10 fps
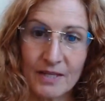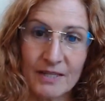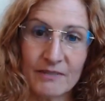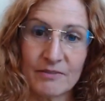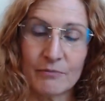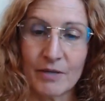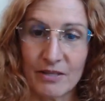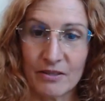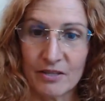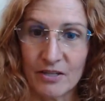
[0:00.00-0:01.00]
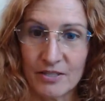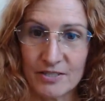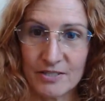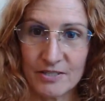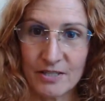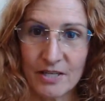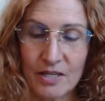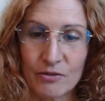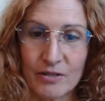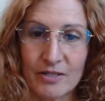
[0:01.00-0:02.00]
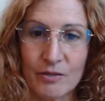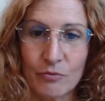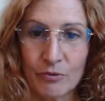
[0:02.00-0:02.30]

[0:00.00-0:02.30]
even my thoughts. Right? That when